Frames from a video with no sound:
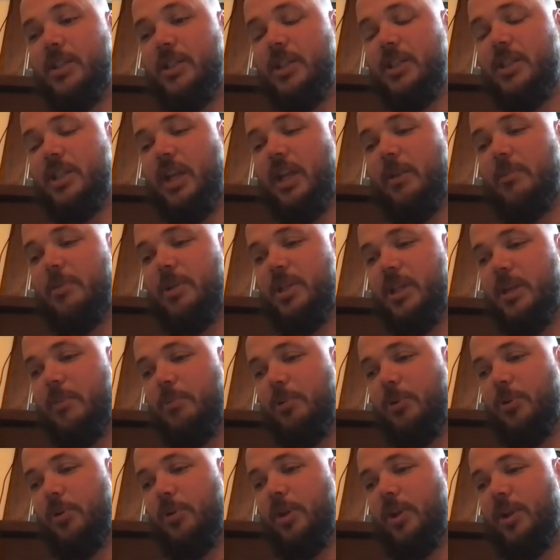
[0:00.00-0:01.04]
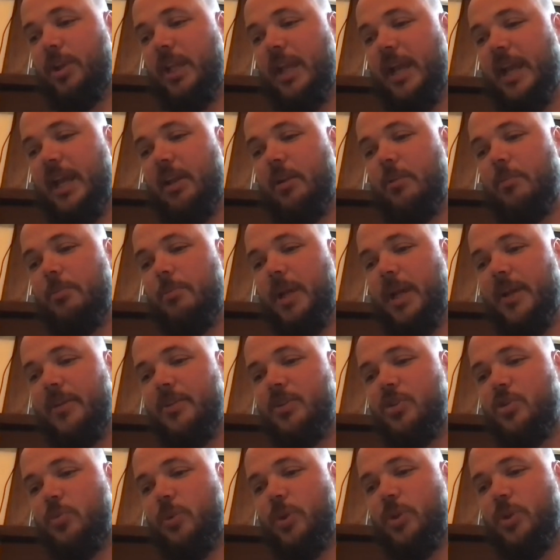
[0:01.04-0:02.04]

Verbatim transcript: this time to dip her in the alum baths,